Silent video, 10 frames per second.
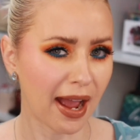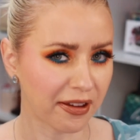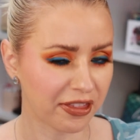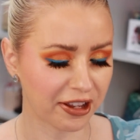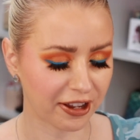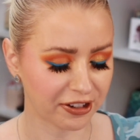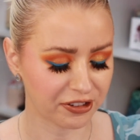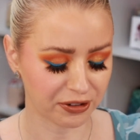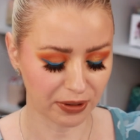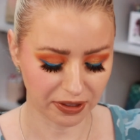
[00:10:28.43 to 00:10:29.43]
I think I
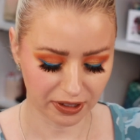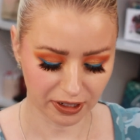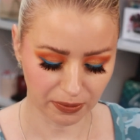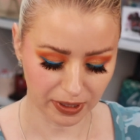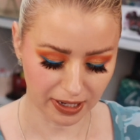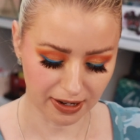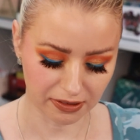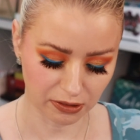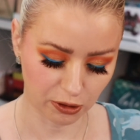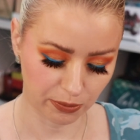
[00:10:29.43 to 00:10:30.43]
do, I think I want to add
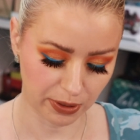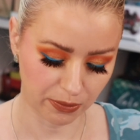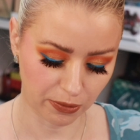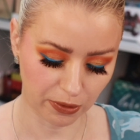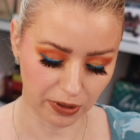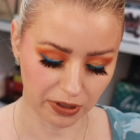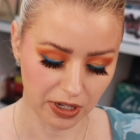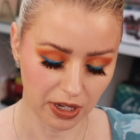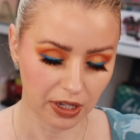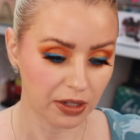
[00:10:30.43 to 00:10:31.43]
a little bit more,
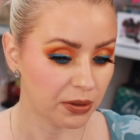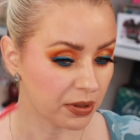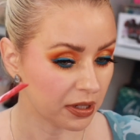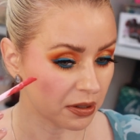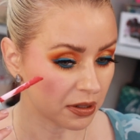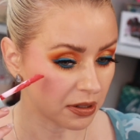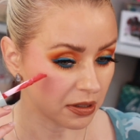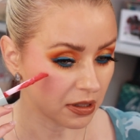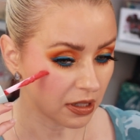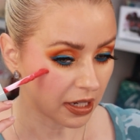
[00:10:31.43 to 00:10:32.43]
you can
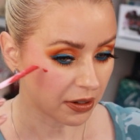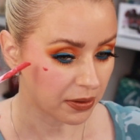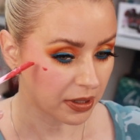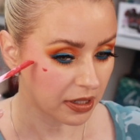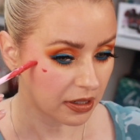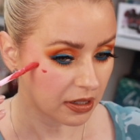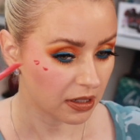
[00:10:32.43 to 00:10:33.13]
layer it.